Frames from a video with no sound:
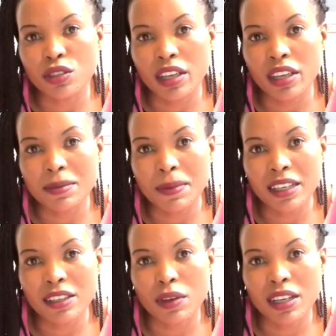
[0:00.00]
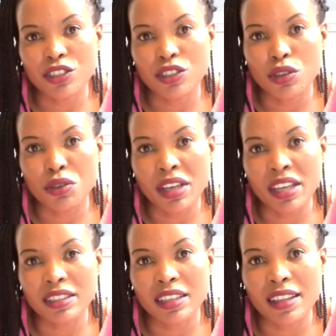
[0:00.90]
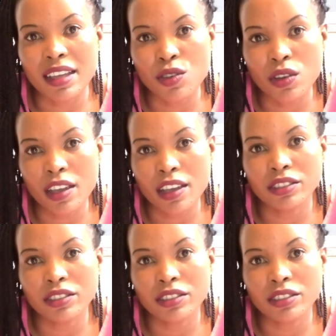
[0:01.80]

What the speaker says: to expect once you enter the UK